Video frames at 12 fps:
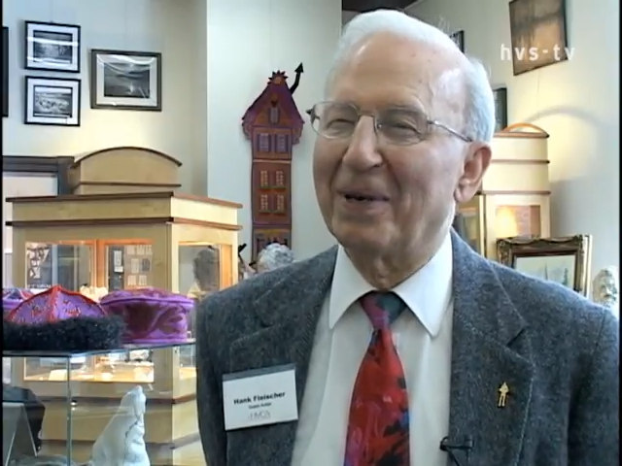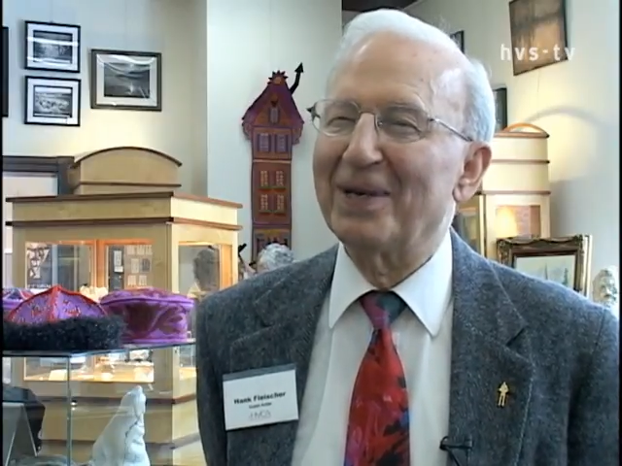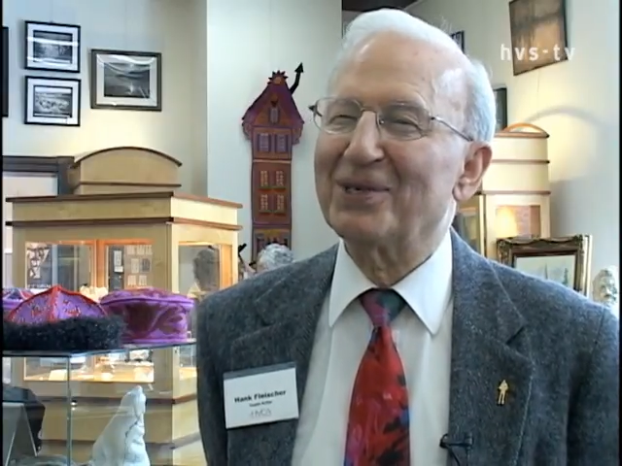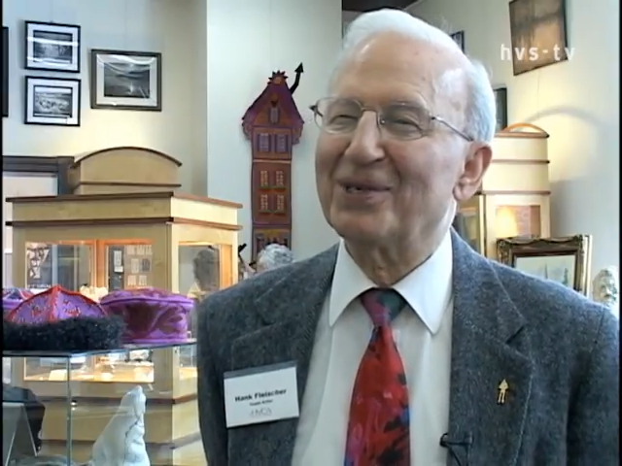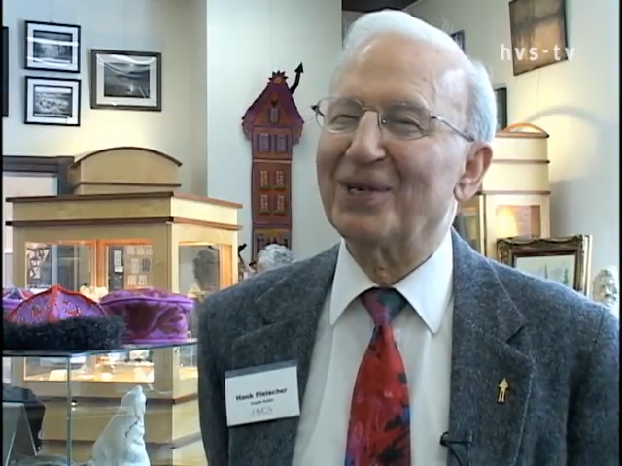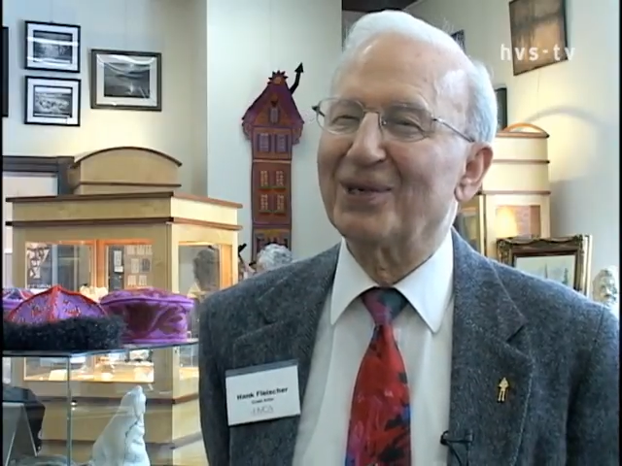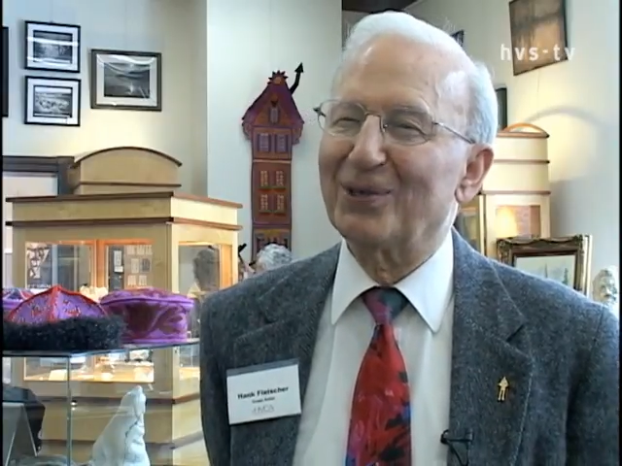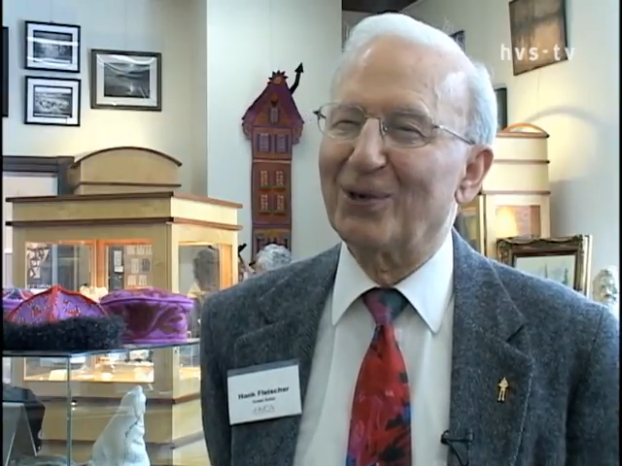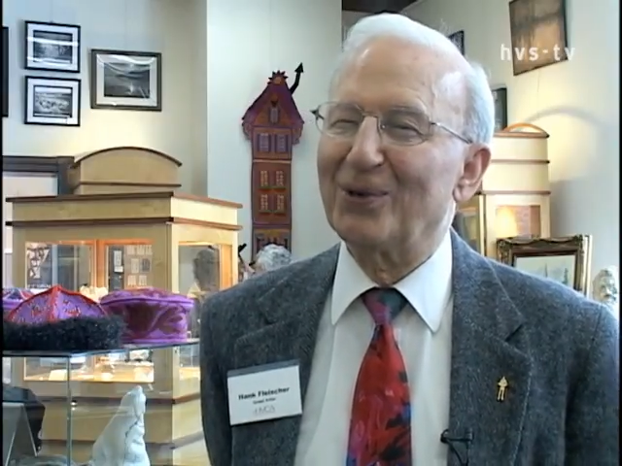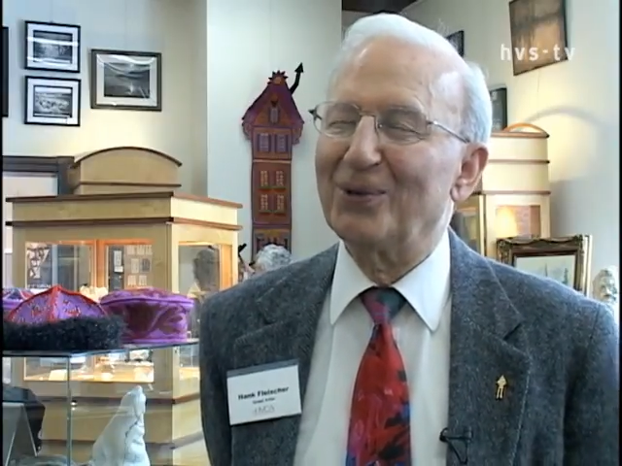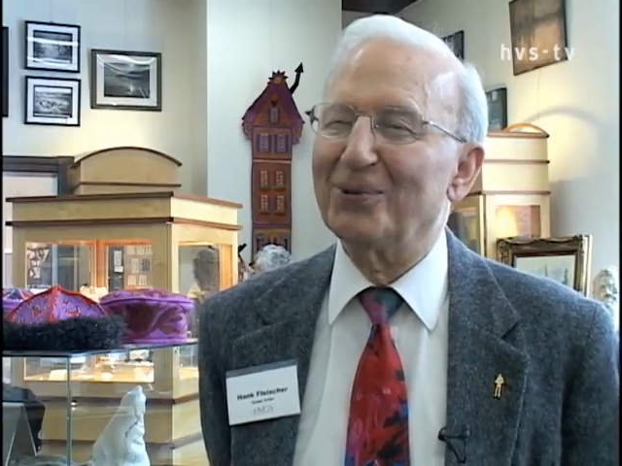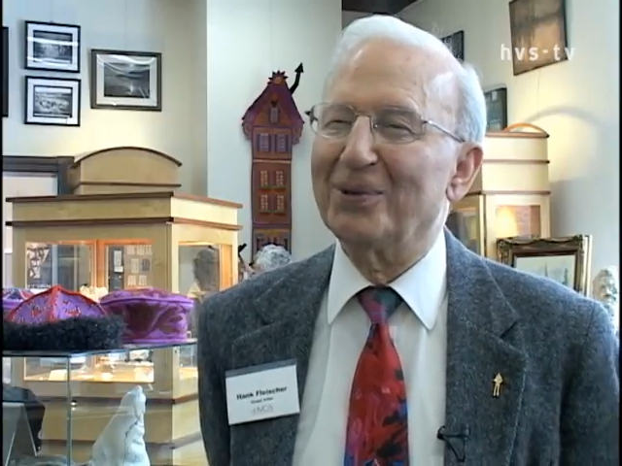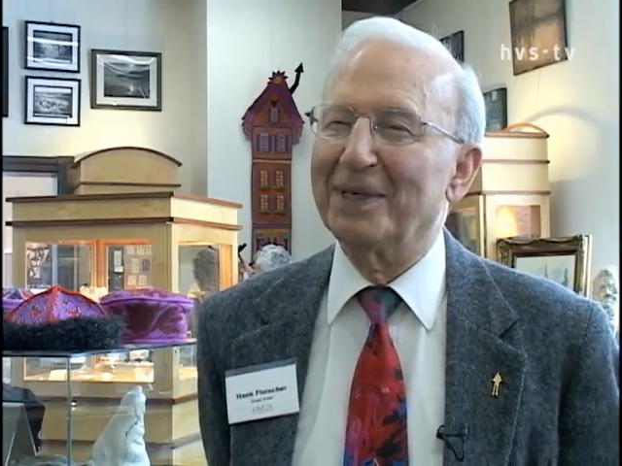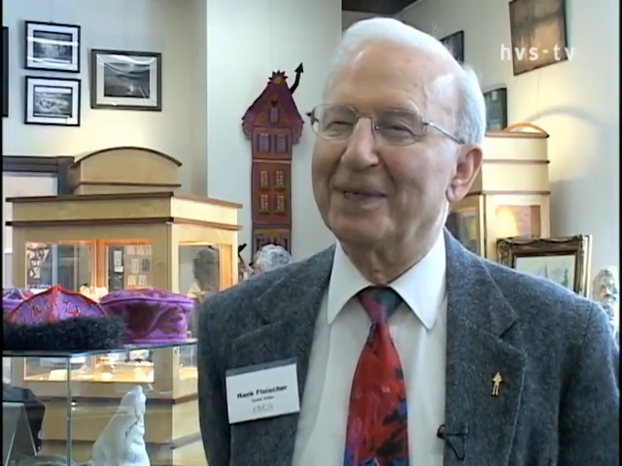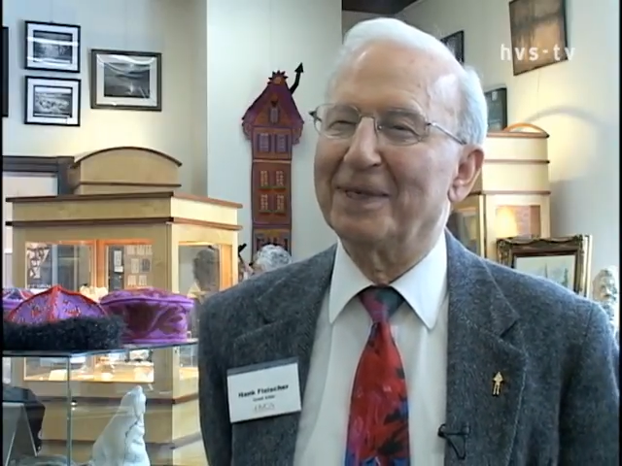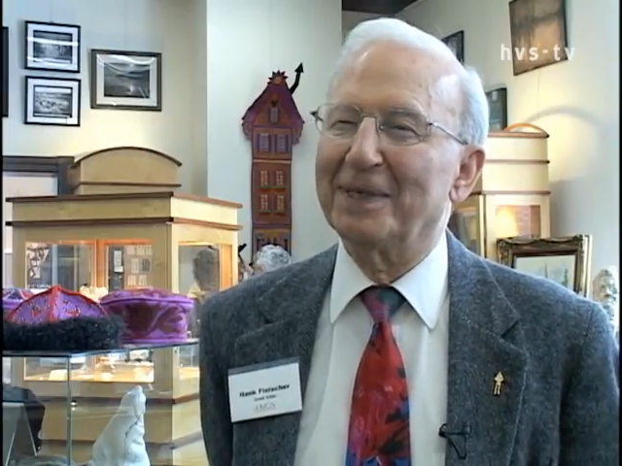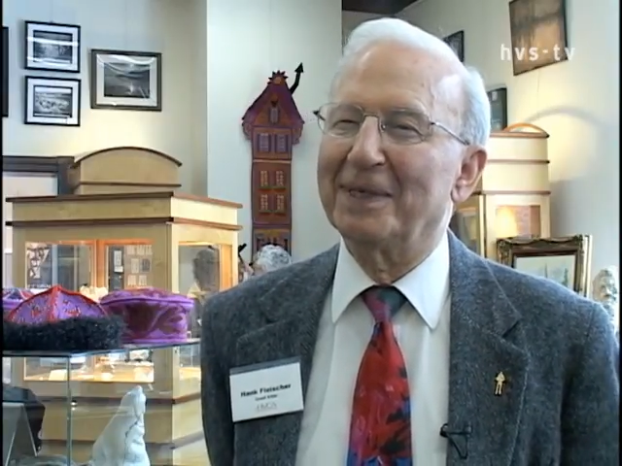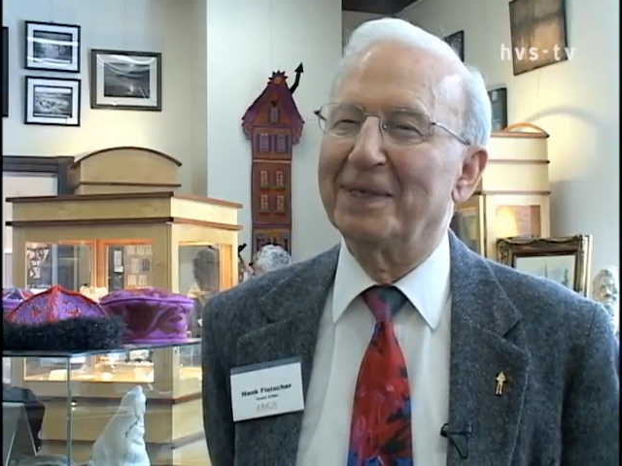pasting and gluing
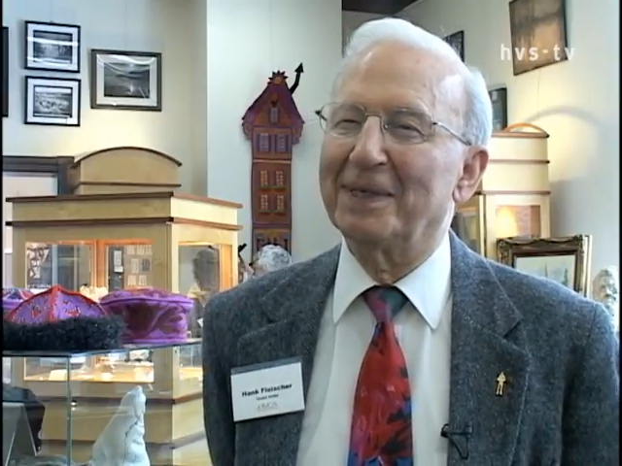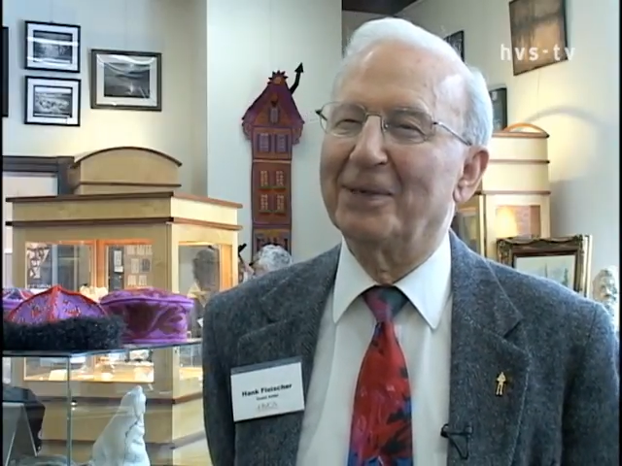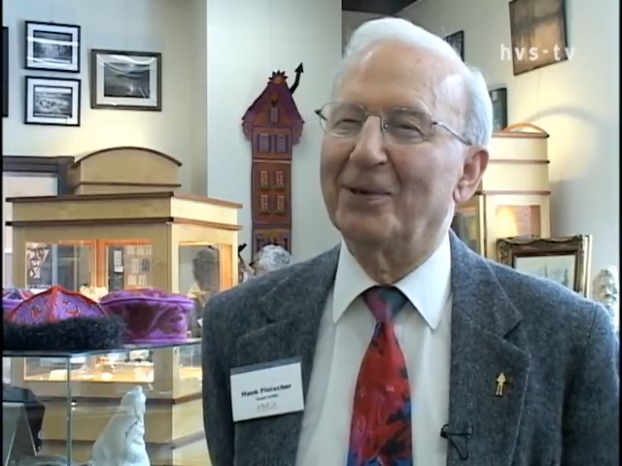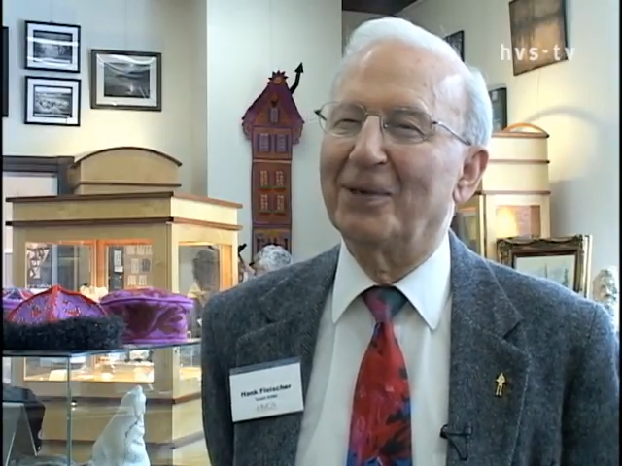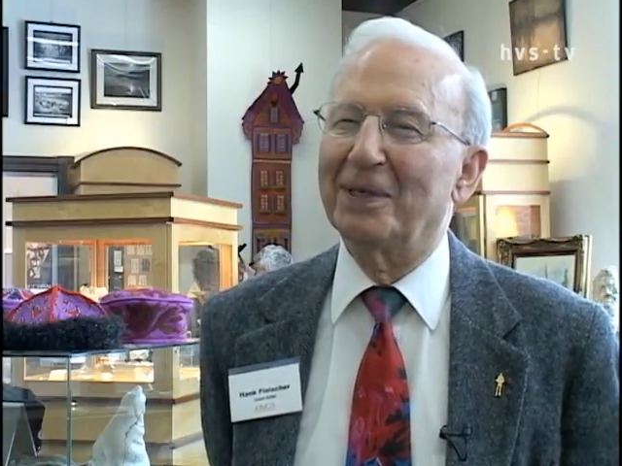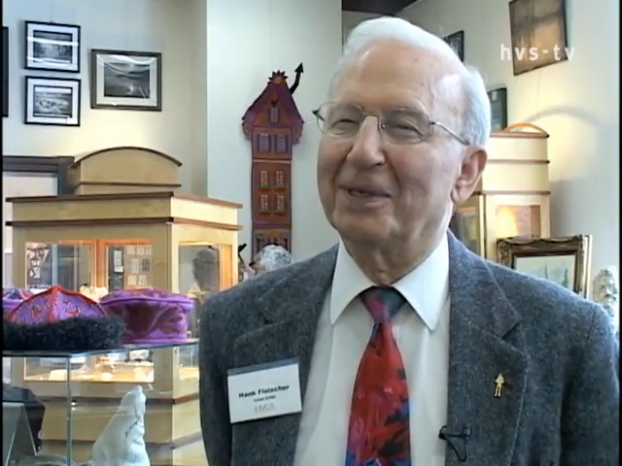all